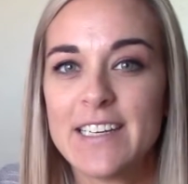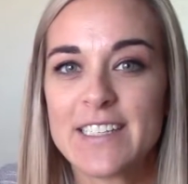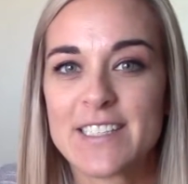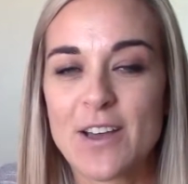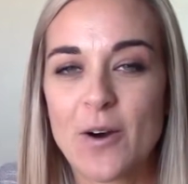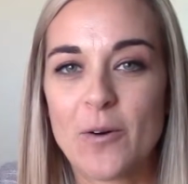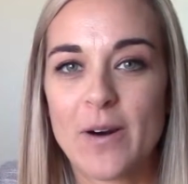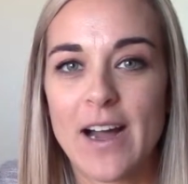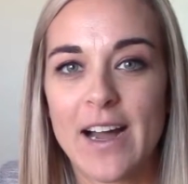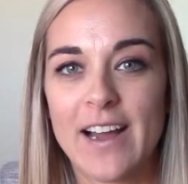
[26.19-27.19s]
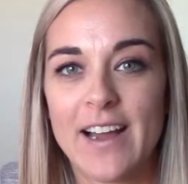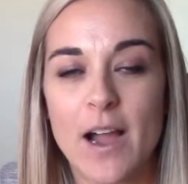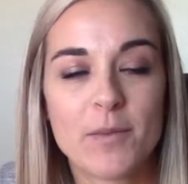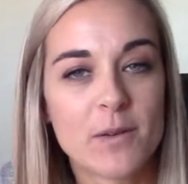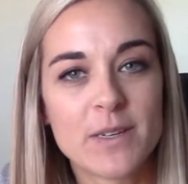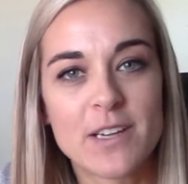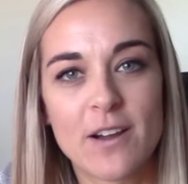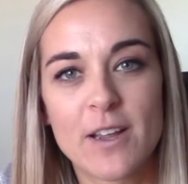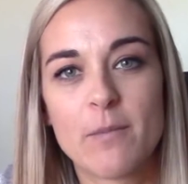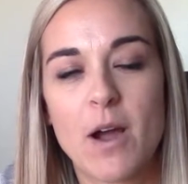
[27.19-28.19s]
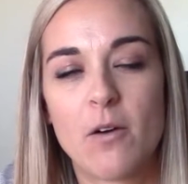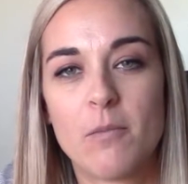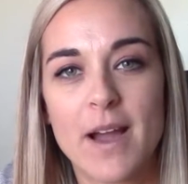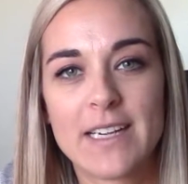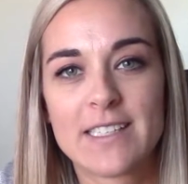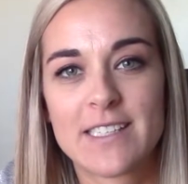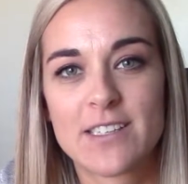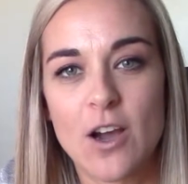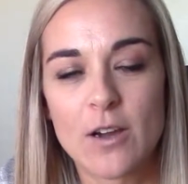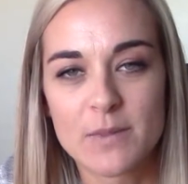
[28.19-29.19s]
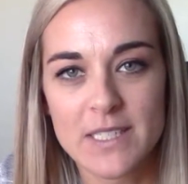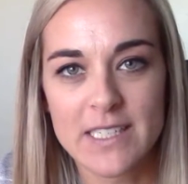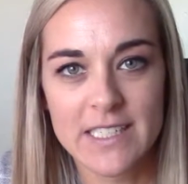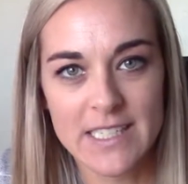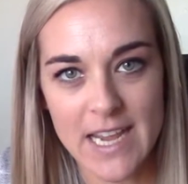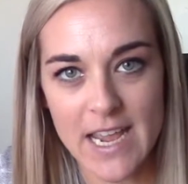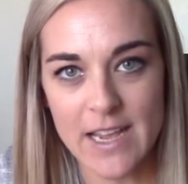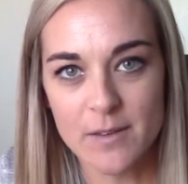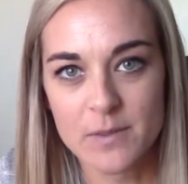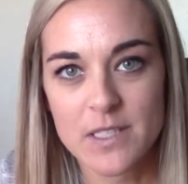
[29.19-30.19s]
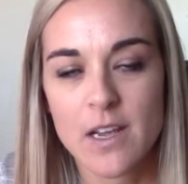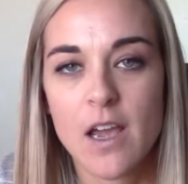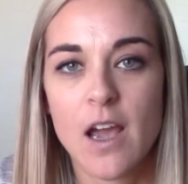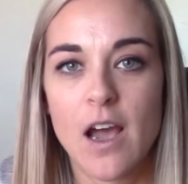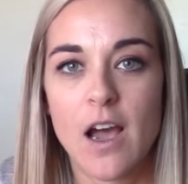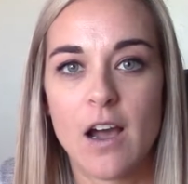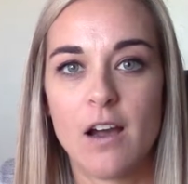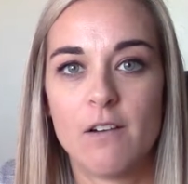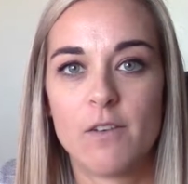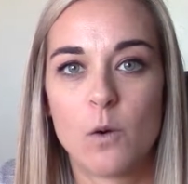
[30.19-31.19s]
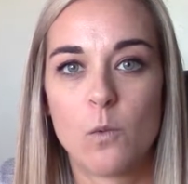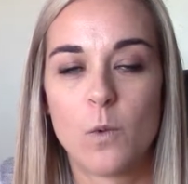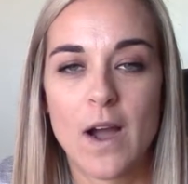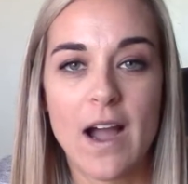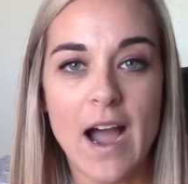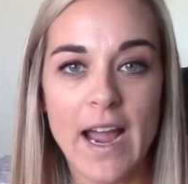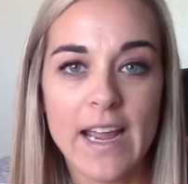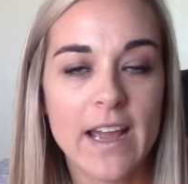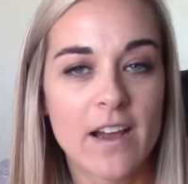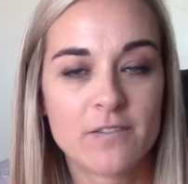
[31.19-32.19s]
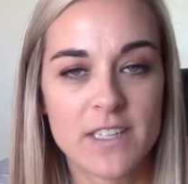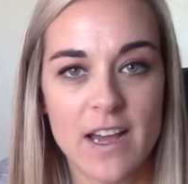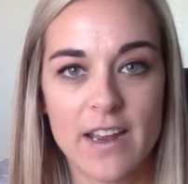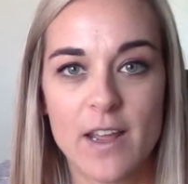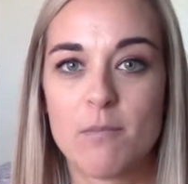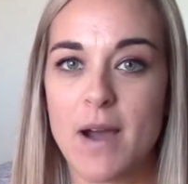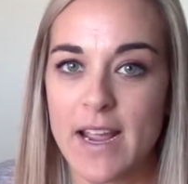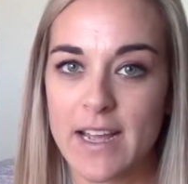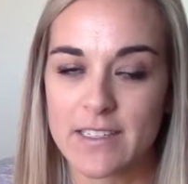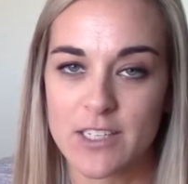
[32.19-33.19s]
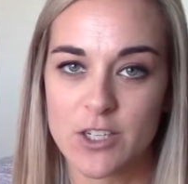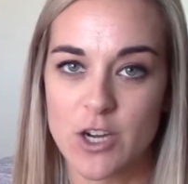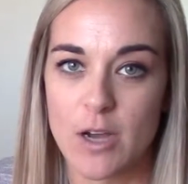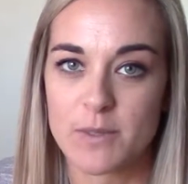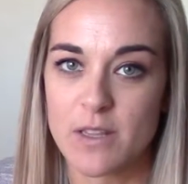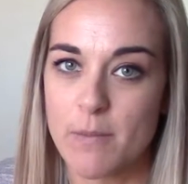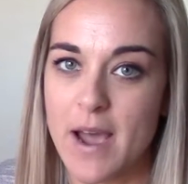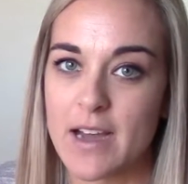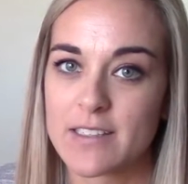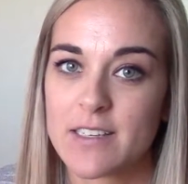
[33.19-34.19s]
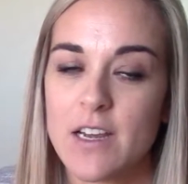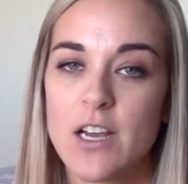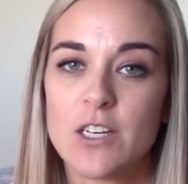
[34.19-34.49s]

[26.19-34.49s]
So uh, I'm going to be talking about my top six tips of what I have done in my Etsy shops in the past.